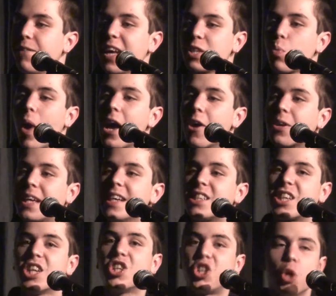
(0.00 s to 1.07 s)
That's why our
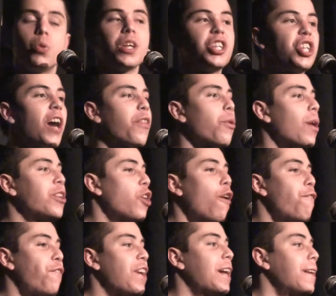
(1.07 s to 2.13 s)
kids can shoot each other and
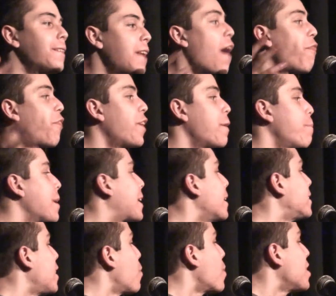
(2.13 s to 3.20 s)
don't feel nothing,
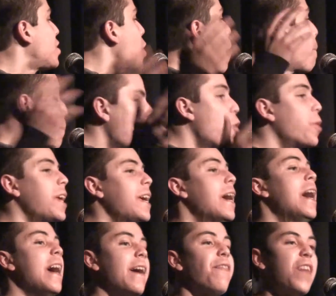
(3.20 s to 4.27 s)
because there is no
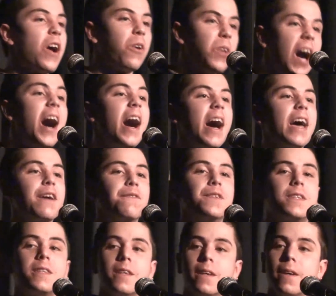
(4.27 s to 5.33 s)
beauty in their
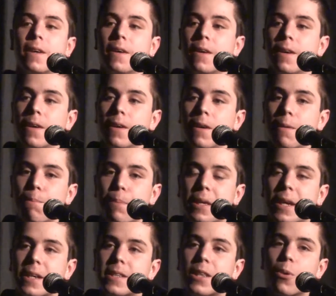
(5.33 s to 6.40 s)
lives.
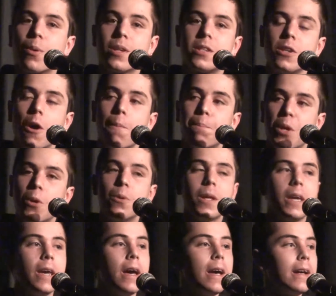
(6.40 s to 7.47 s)
Because there is no
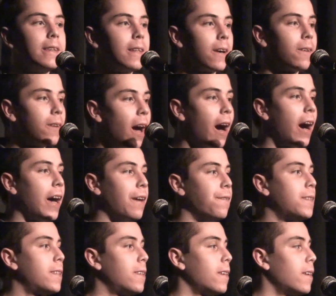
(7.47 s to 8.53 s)
beauty in their
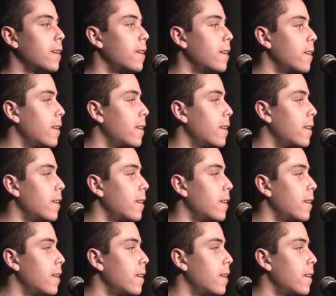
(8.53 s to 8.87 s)
lives.